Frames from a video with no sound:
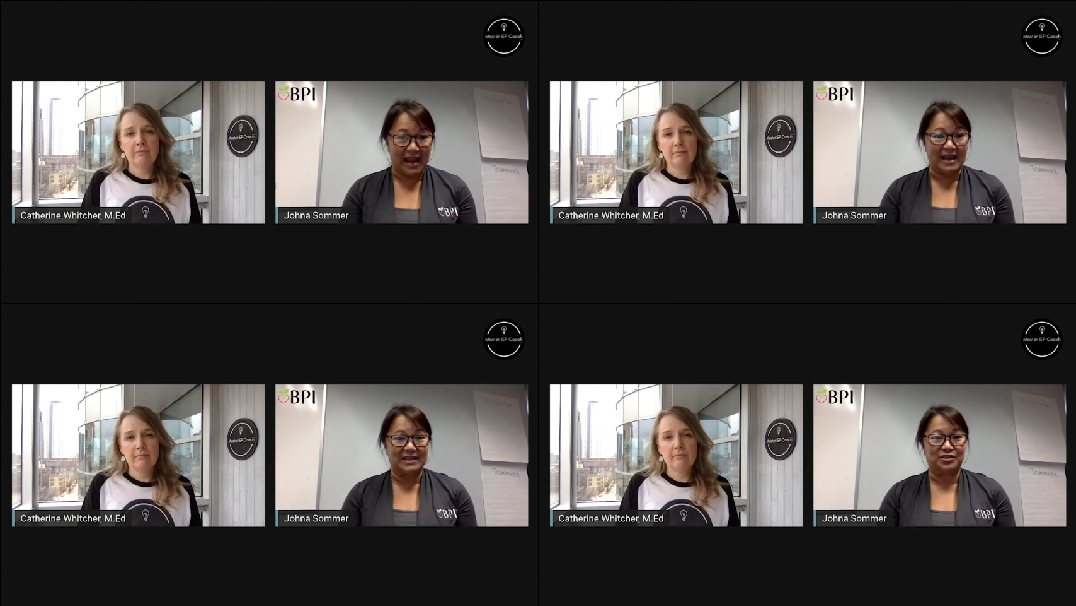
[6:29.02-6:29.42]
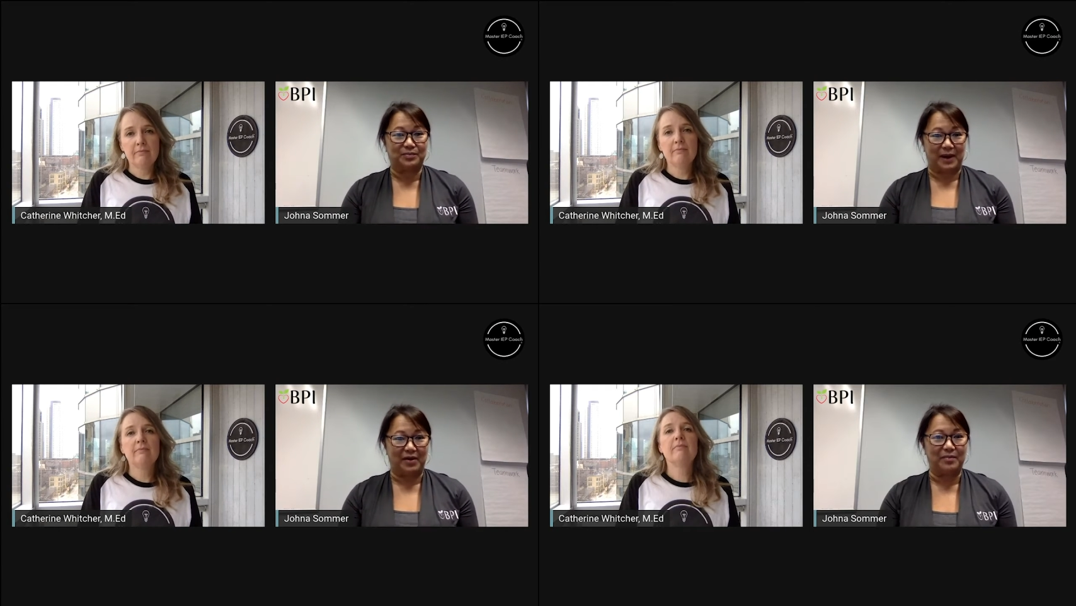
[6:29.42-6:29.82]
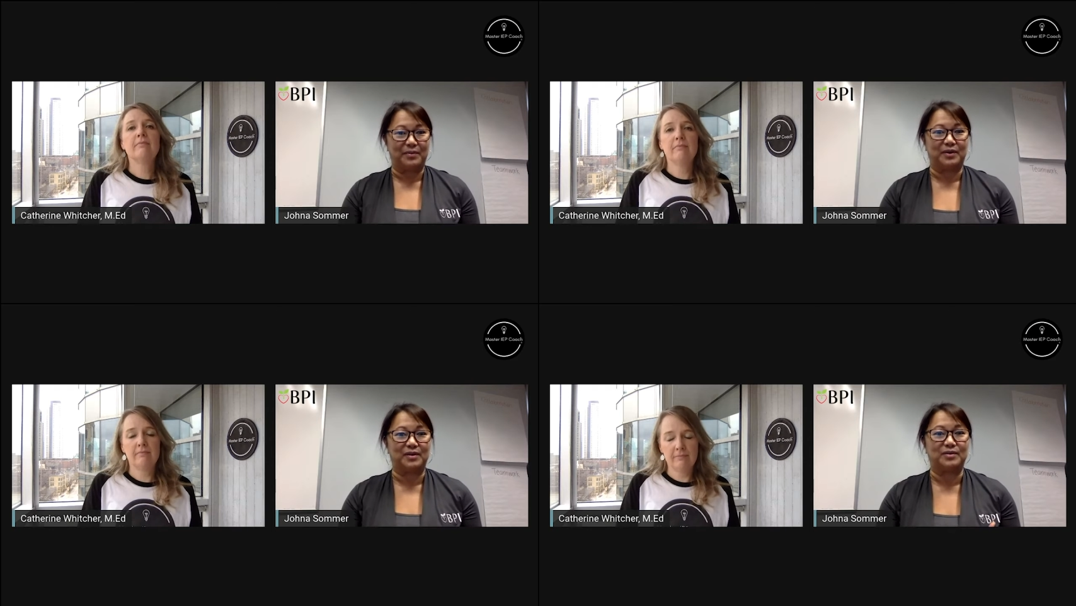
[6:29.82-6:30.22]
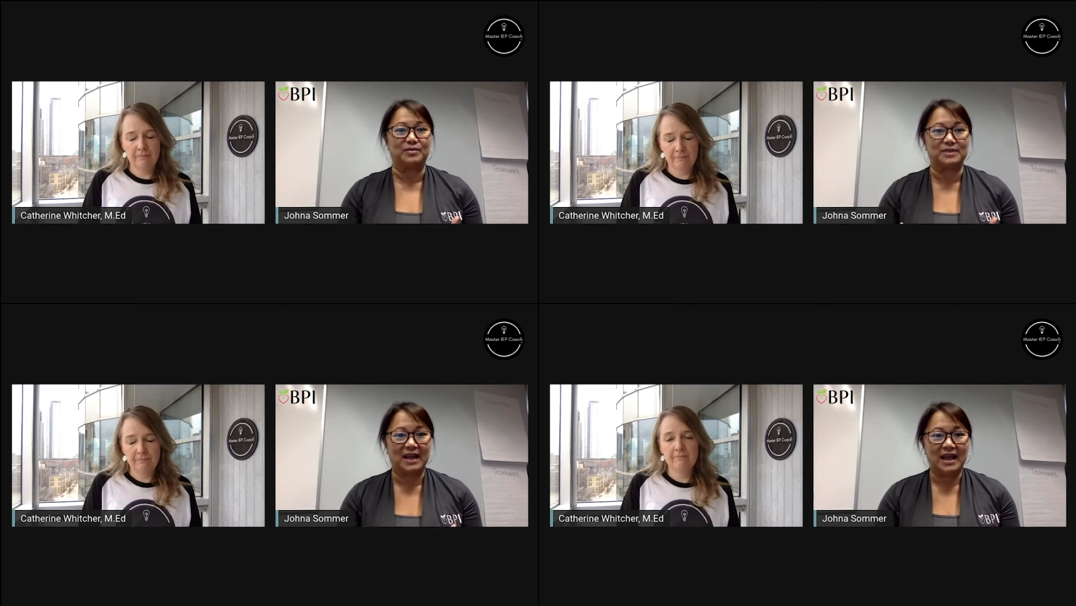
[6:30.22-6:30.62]
Speaker 1: aides or
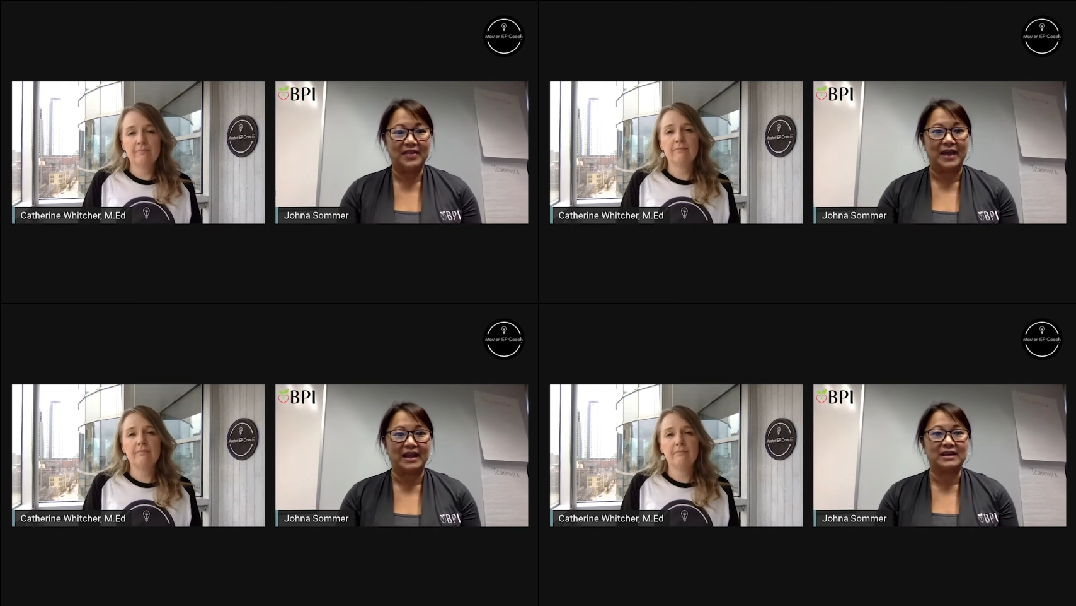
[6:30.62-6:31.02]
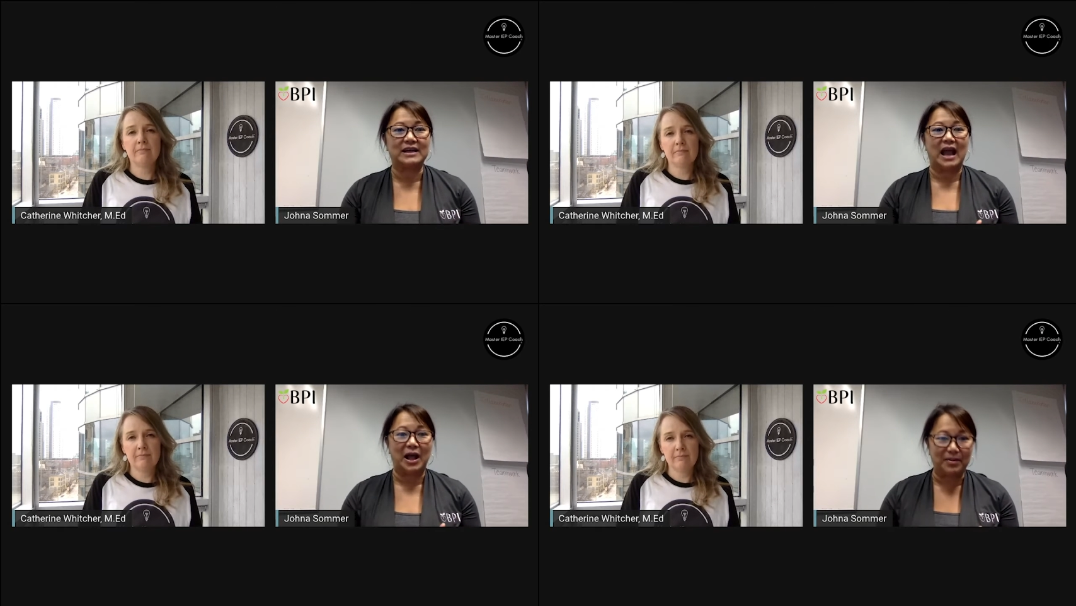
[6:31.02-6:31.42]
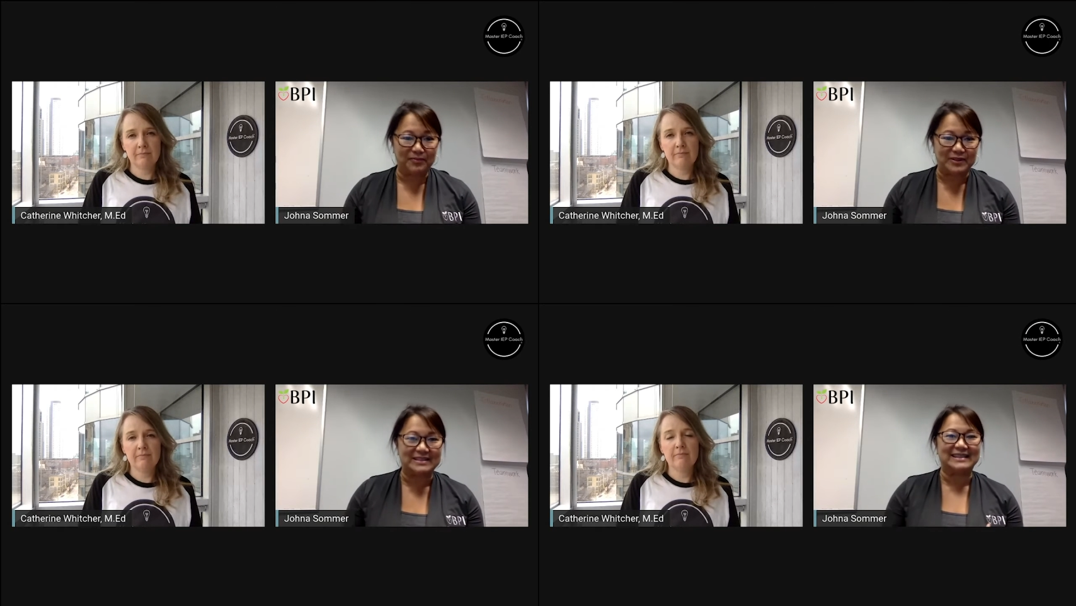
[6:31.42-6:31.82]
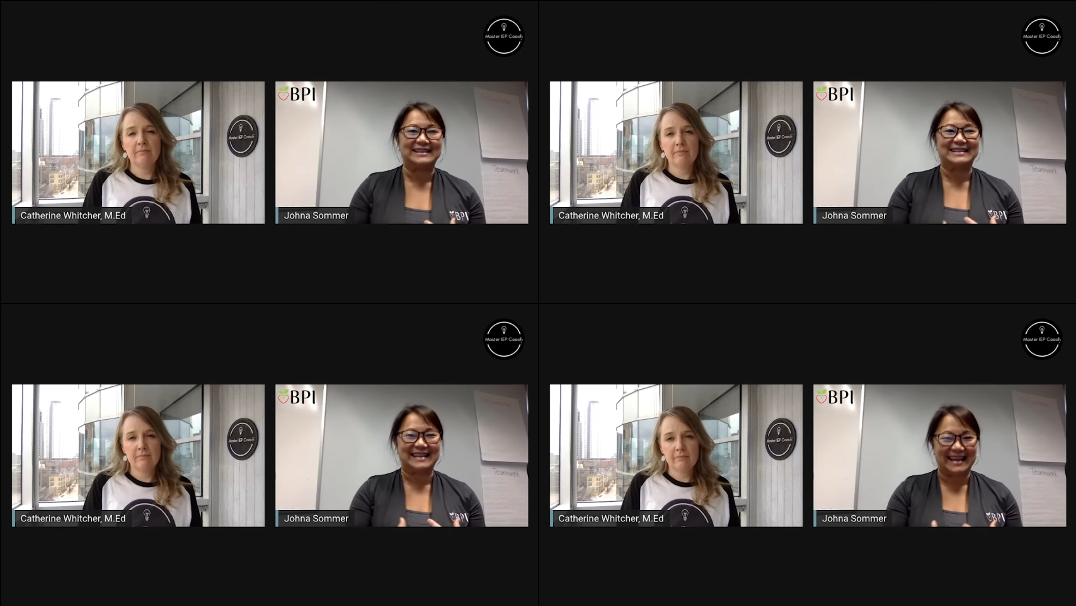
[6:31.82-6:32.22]
parapros that could help
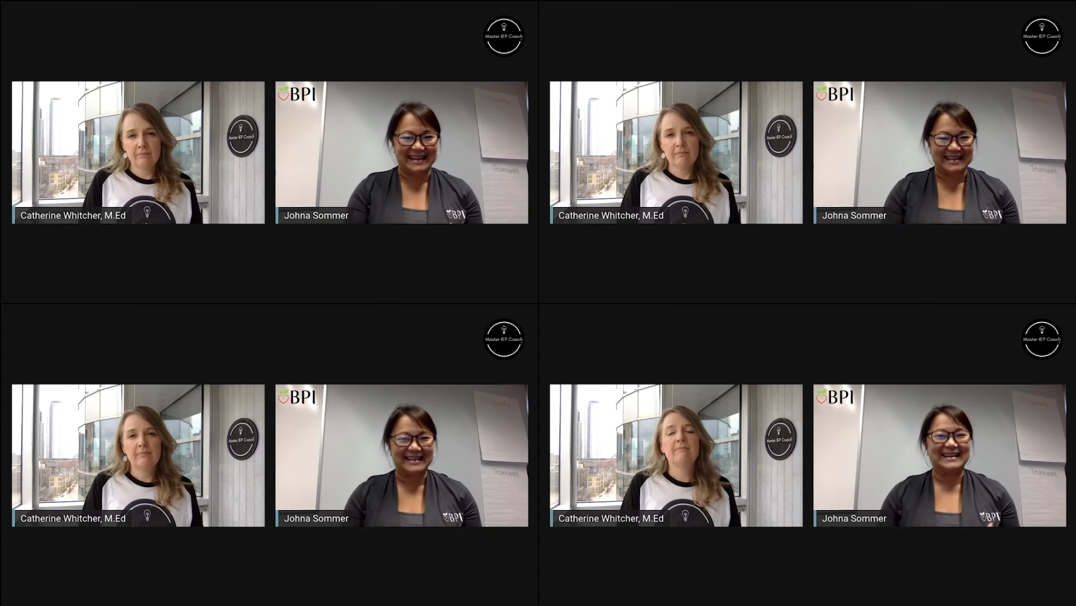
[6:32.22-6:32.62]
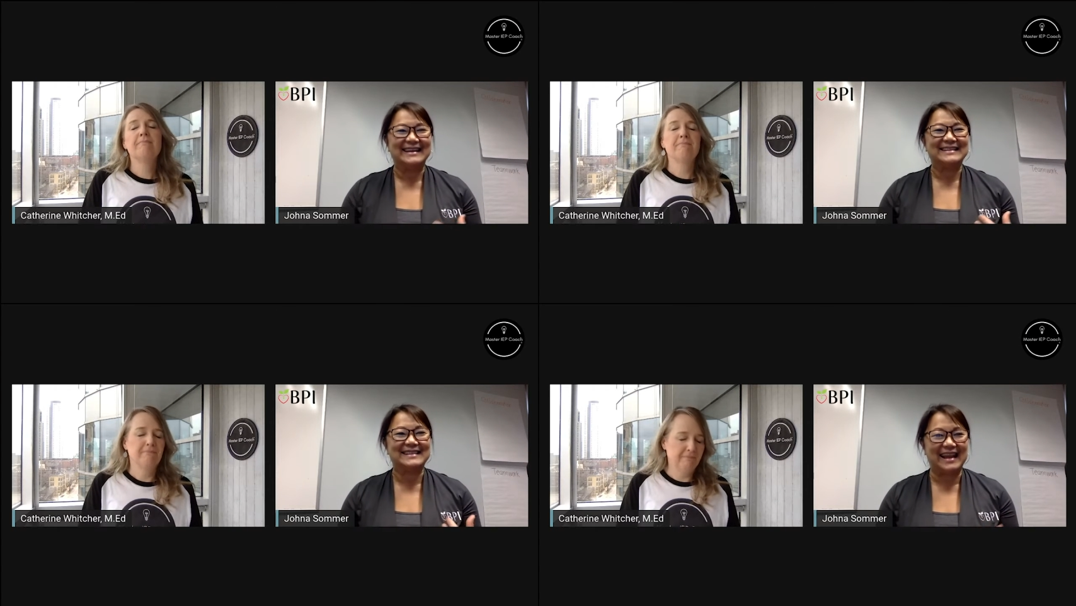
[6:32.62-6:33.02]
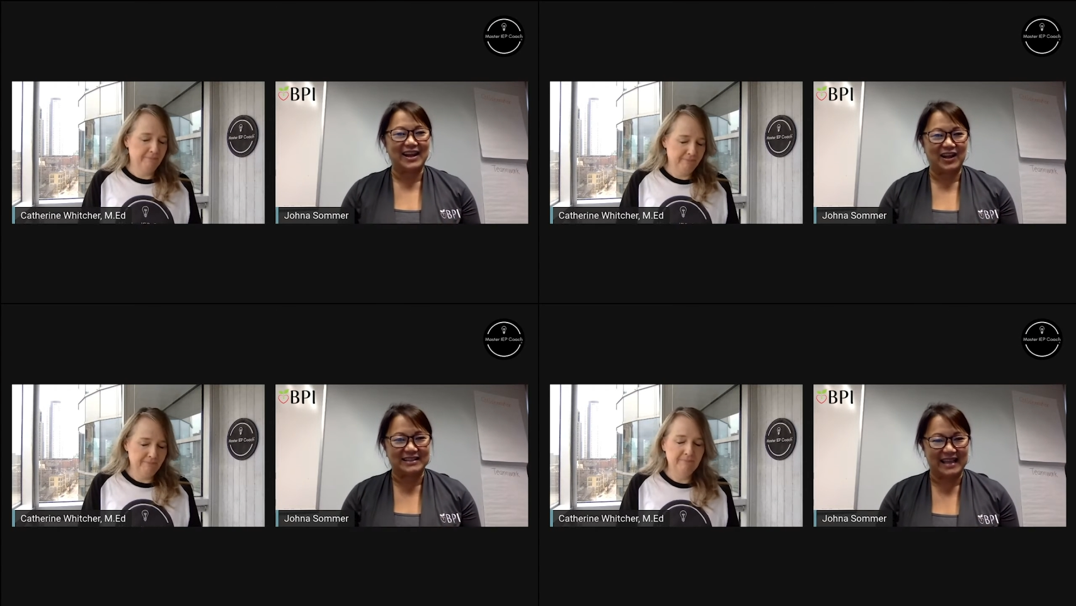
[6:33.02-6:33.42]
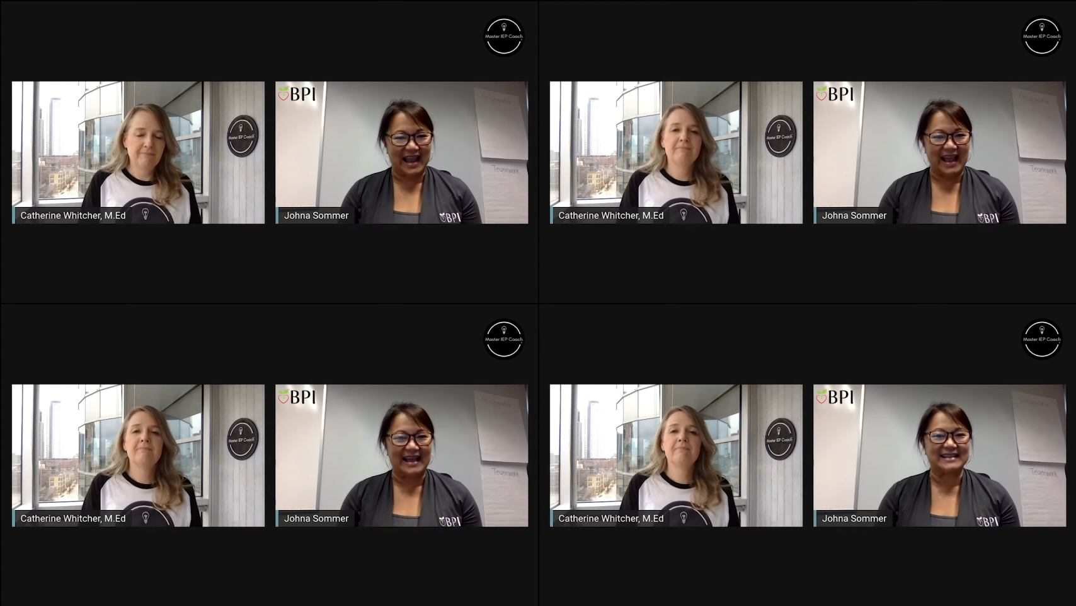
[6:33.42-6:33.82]
facilitate staying on
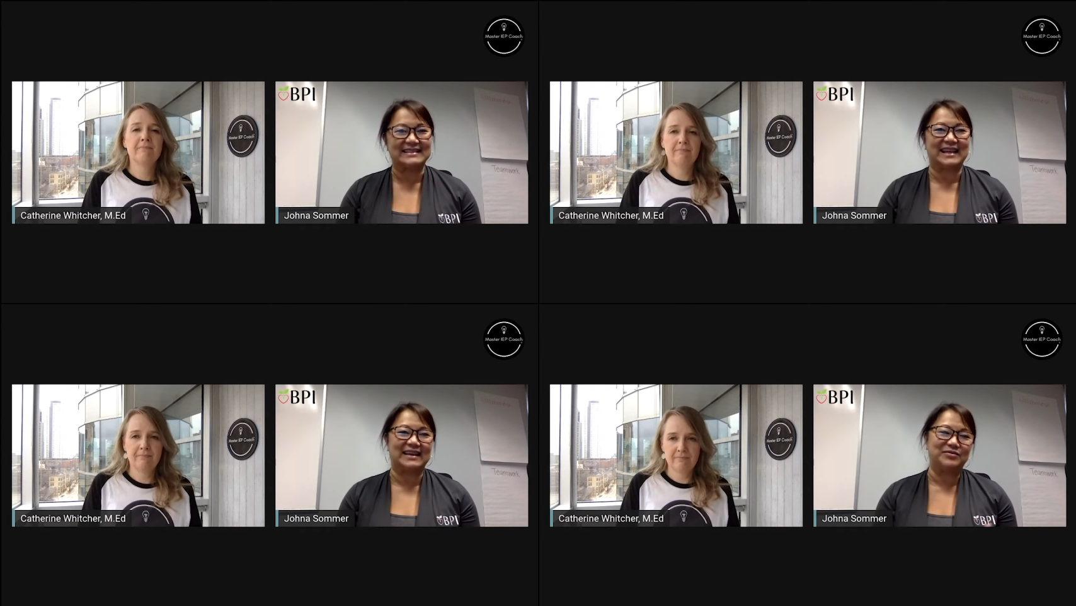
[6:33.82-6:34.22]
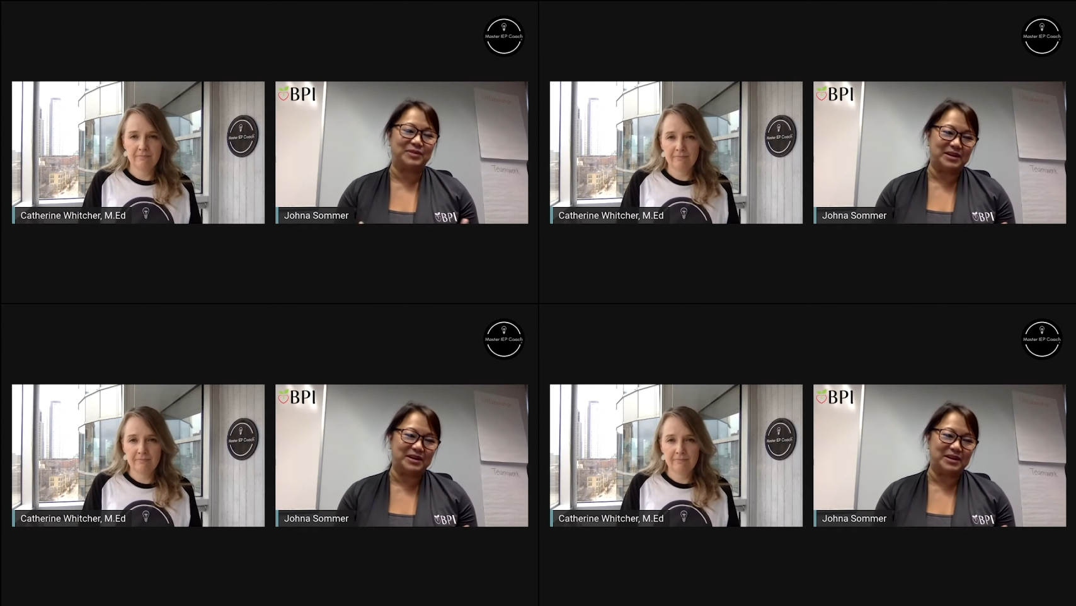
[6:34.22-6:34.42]
task and